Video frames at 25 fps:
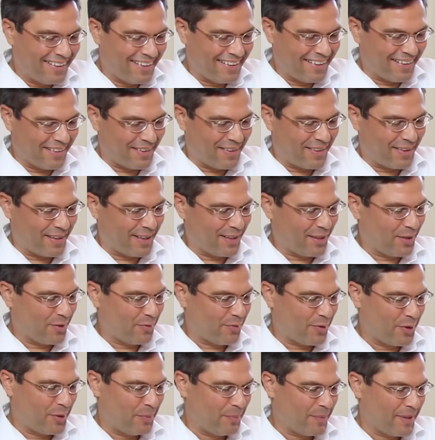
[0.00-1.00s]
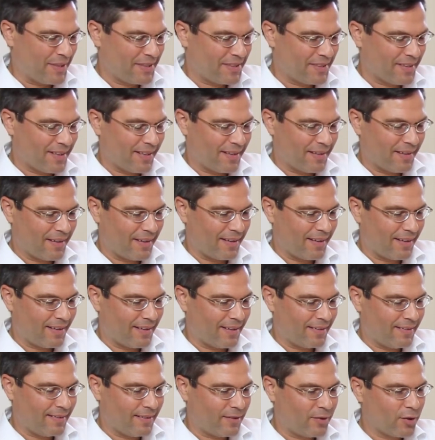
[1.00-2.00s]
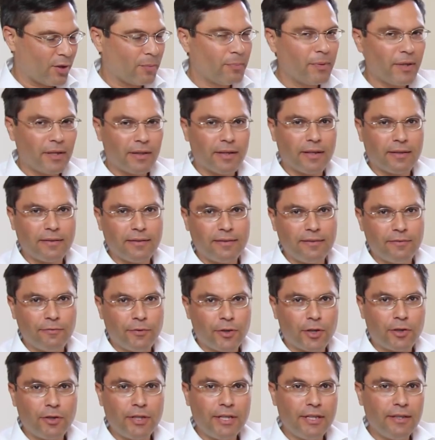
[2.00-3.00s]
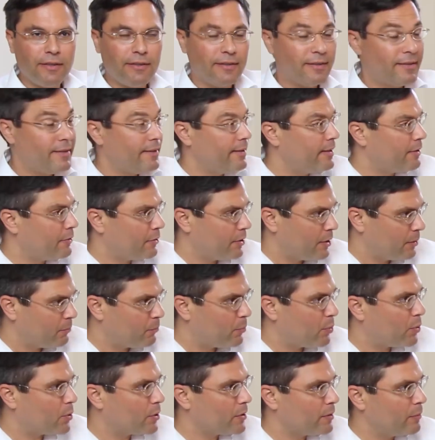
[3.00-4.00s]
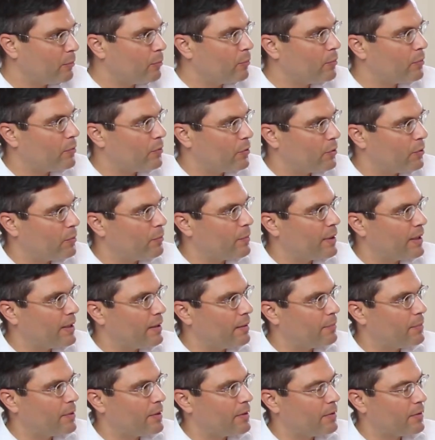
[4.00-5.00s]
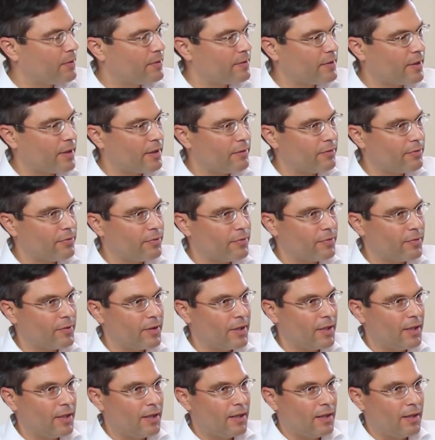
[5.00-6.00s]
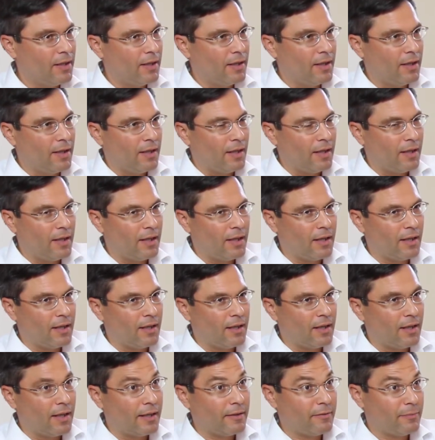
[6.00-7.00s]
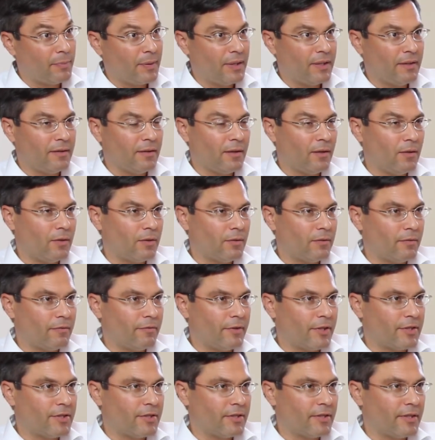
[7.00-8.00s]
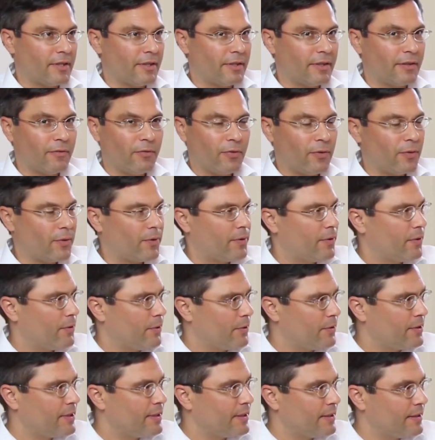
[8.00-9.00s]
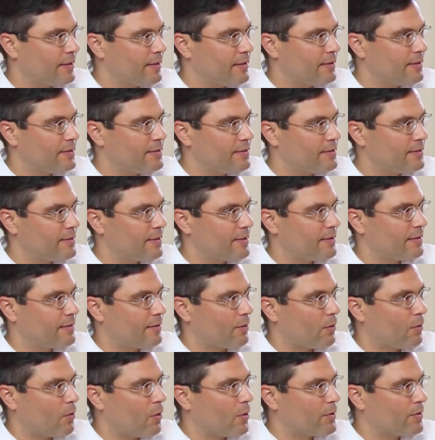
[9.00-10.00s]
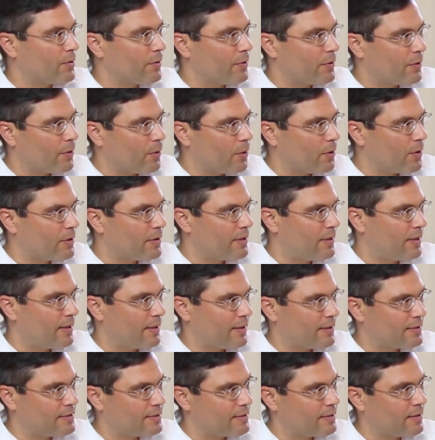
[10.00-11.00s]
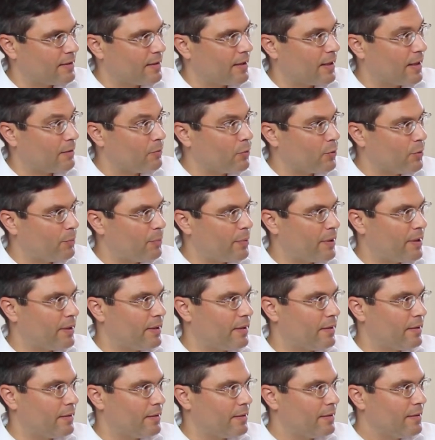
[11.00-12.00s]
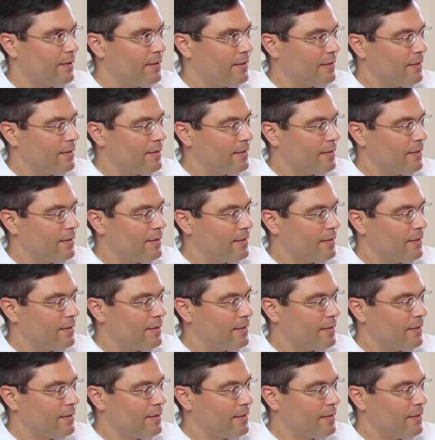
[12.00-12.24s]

Yeah, thank you very much. It's a topic that is very dear and important to me because I've been now a vegetarian for 30 years and also thought that I would be